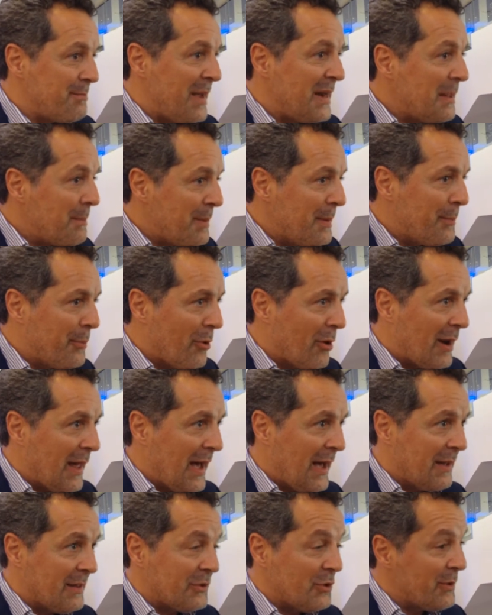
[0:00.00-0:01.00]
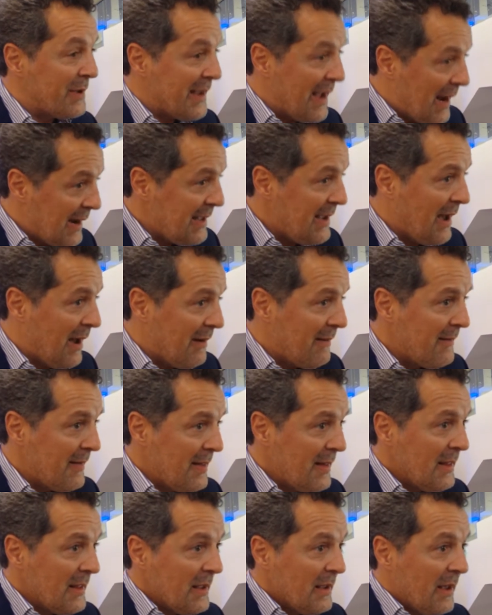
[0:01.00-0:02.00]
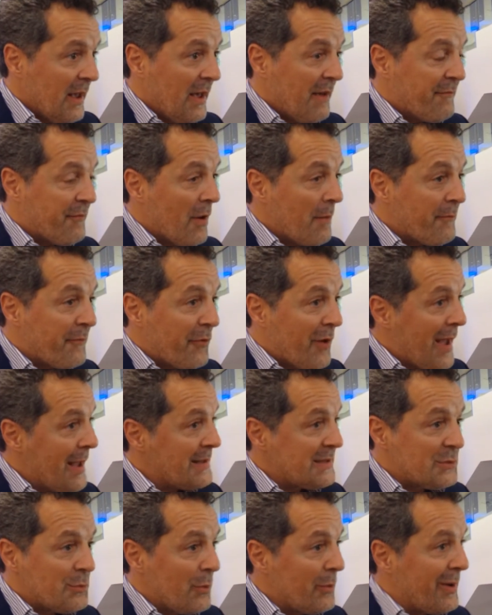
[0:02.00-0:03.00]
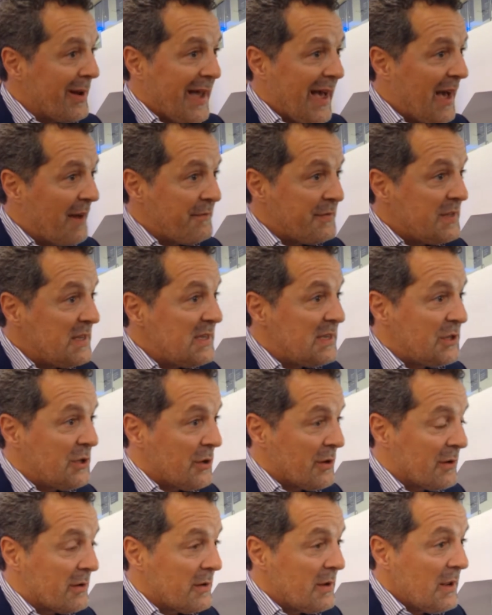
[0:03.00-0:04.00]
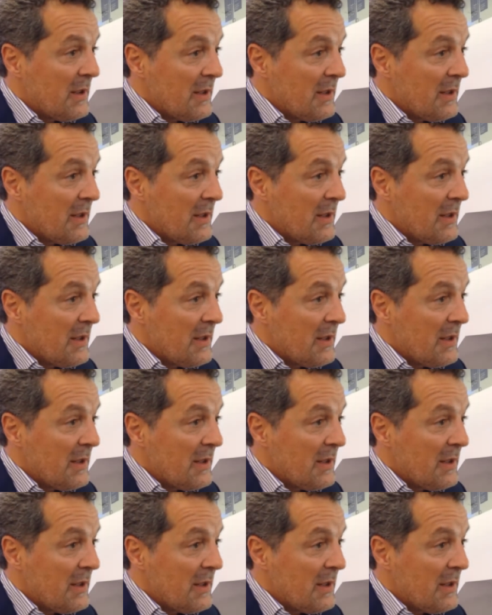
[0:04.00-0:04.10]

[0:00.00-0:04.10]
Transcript: Many people are doing Aliyah. From France, we will have this year